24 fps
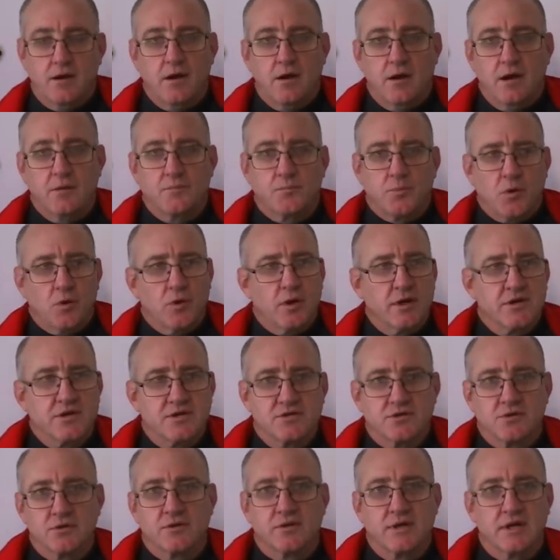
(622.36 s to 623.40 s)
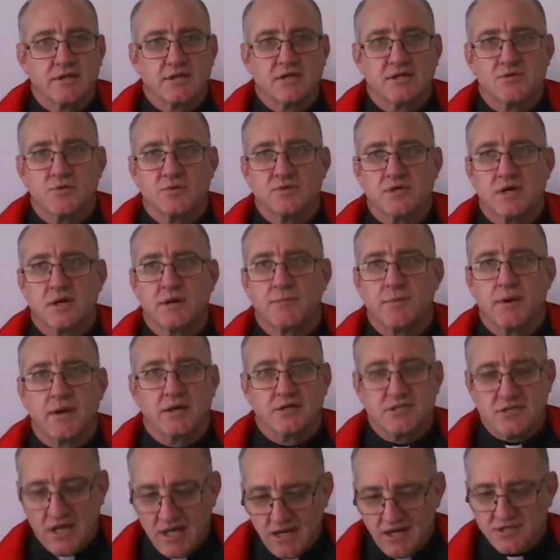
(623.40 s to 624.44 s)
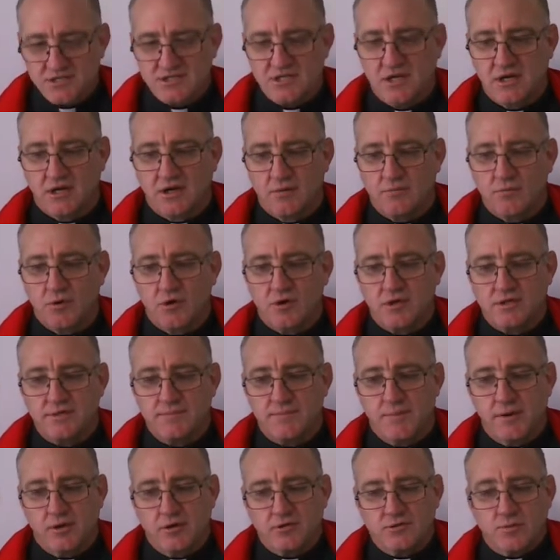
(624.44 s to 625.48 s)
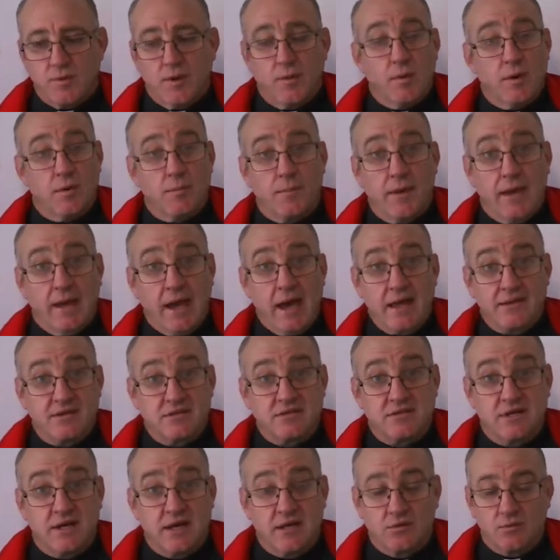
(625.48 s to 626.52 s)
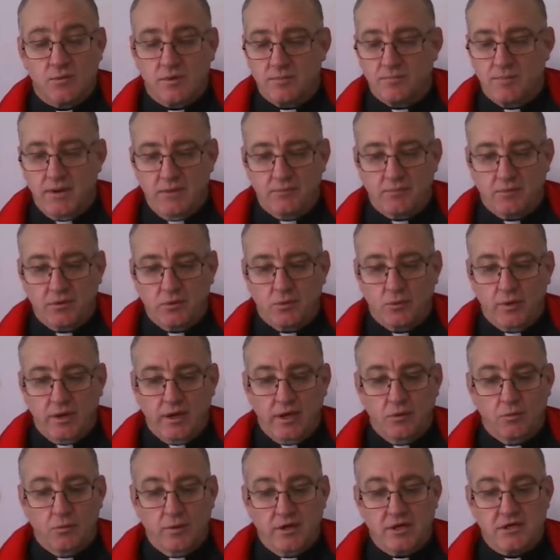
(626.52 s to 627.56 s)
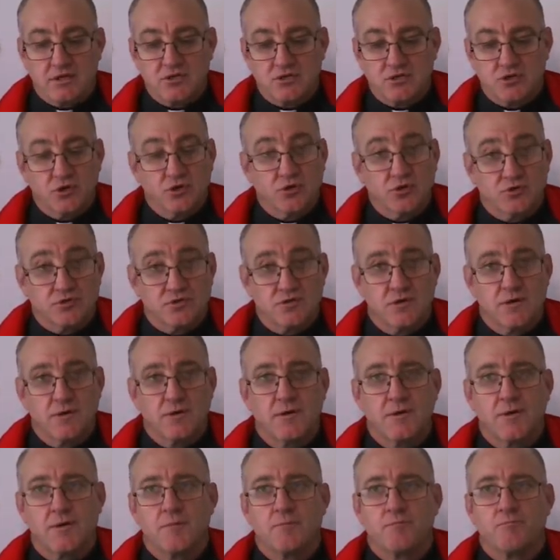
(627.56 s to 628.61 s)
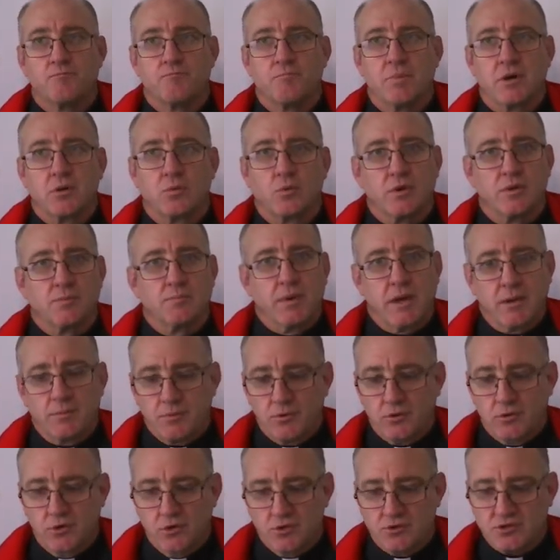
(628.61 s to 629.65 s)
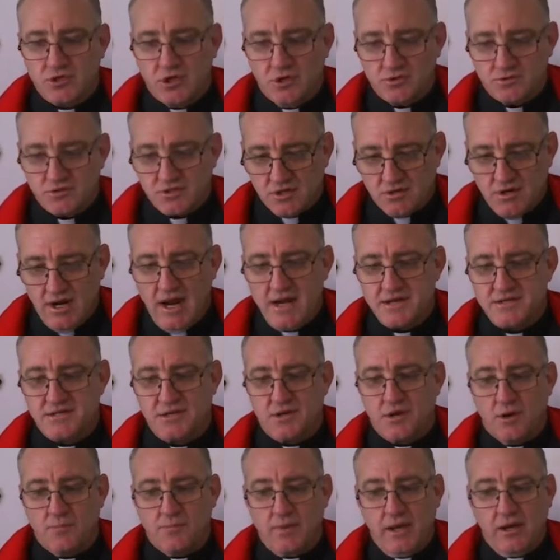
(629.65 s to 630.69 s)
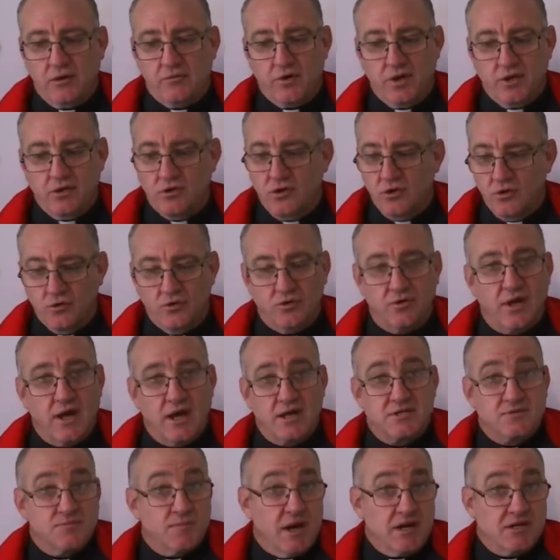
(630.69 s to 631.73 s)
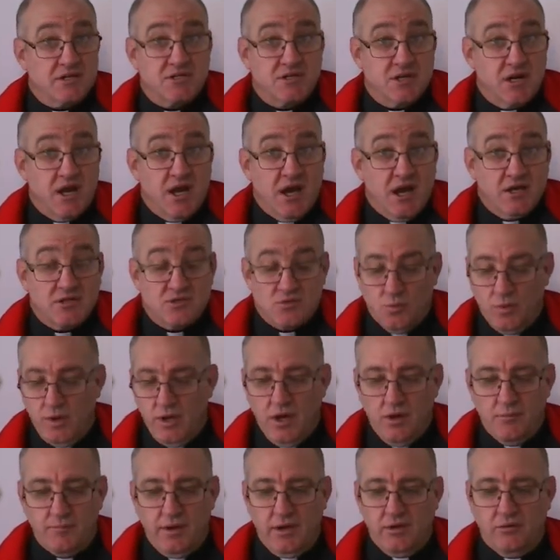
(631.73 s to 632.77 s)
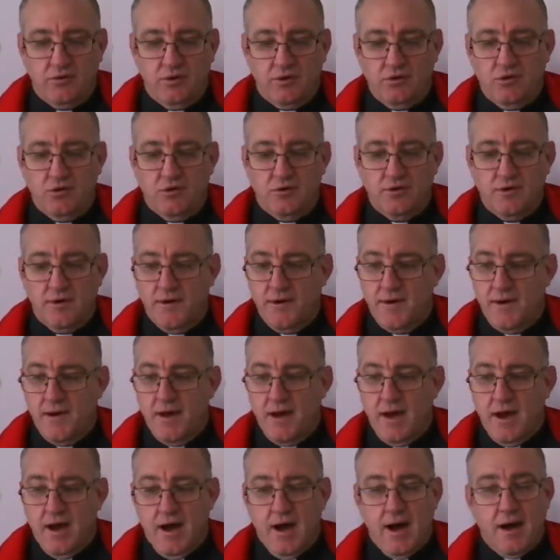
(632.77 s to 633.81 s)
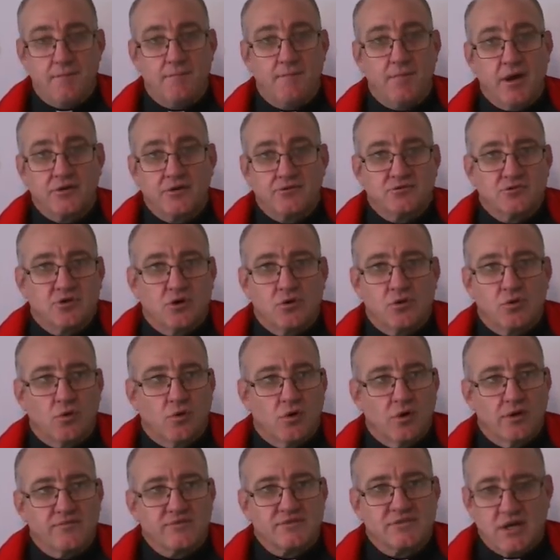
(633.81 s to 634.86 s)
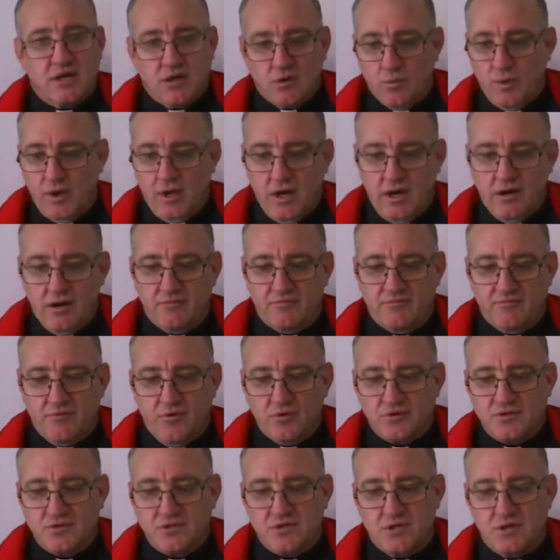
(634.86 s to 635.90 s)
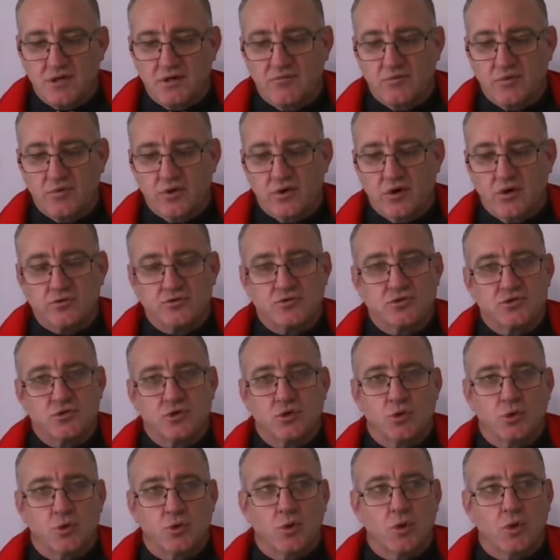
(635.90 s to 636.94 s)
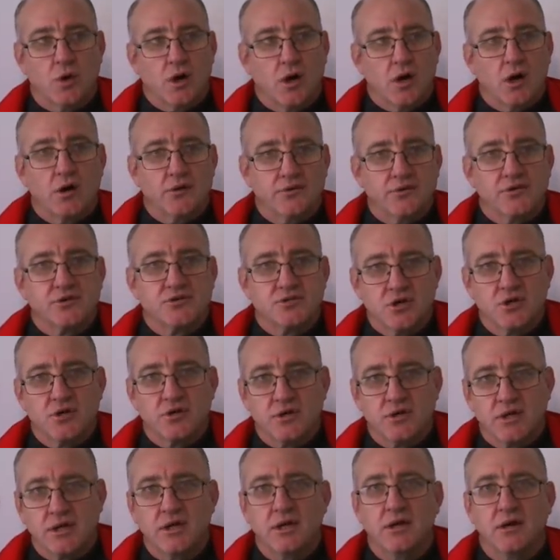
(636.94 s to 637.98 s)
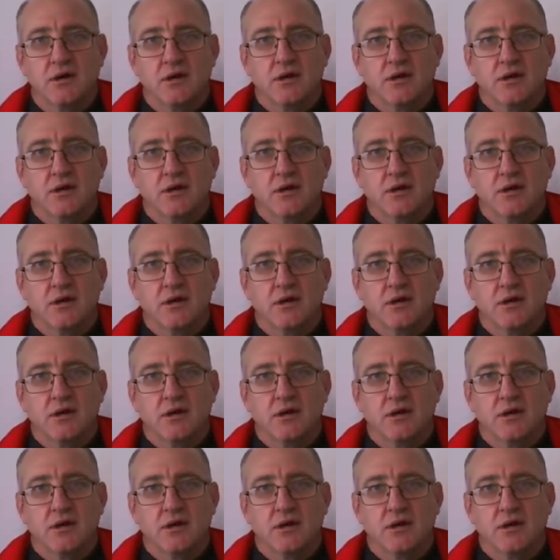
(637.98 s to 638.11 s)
And Paul understood that this was going to be a challenging community, because we would be gathered together with people we didn't choose, but with people who chose Christ and are being renewed as much as we are being renewed. And so all of a sudden, we're kind of forced to live with those who are on the journey